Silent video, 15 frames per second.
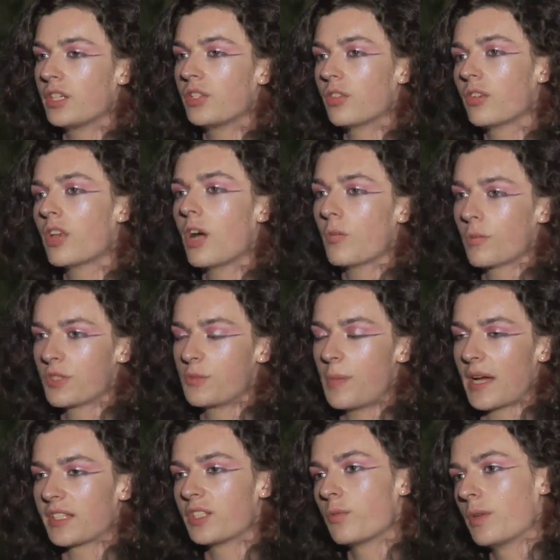you're not
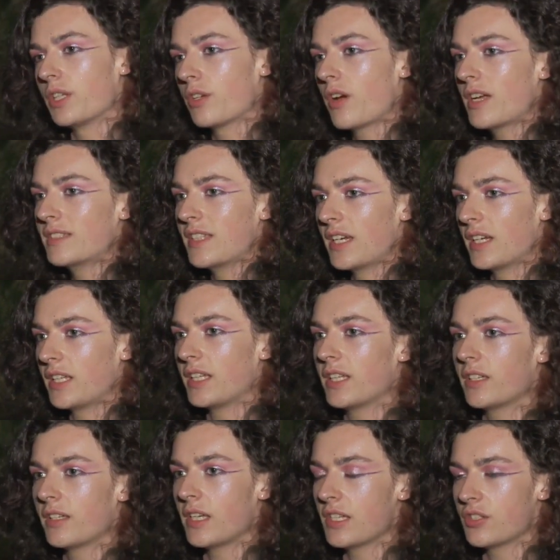respected, when your
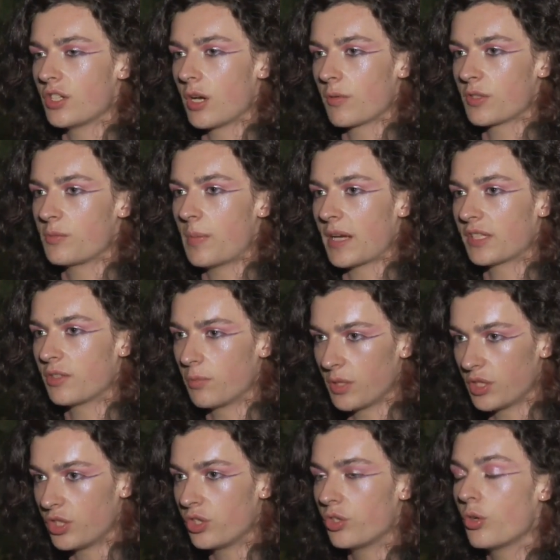identity is not respected, when
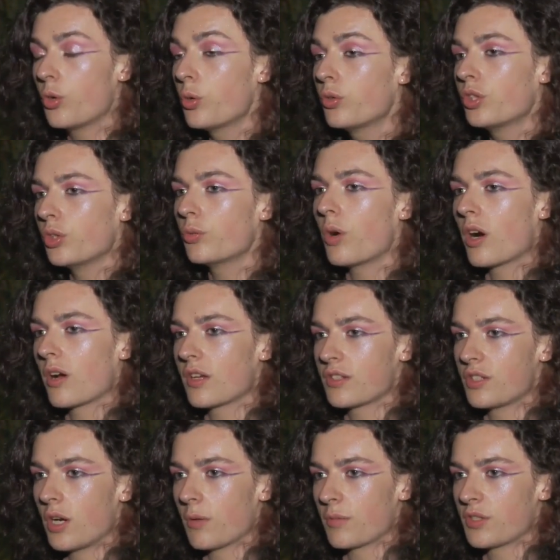who you are is
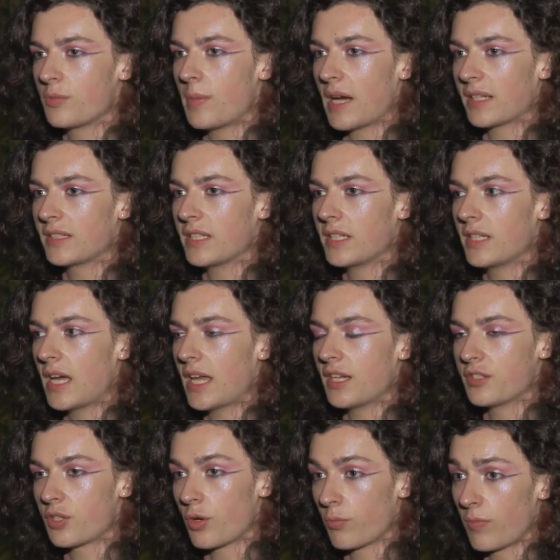not respected and
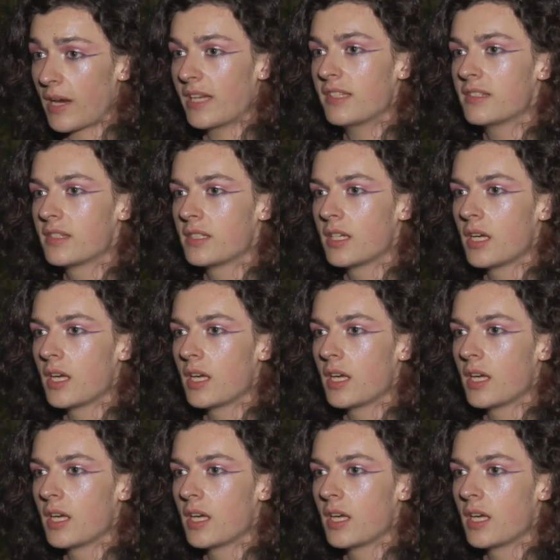is erased,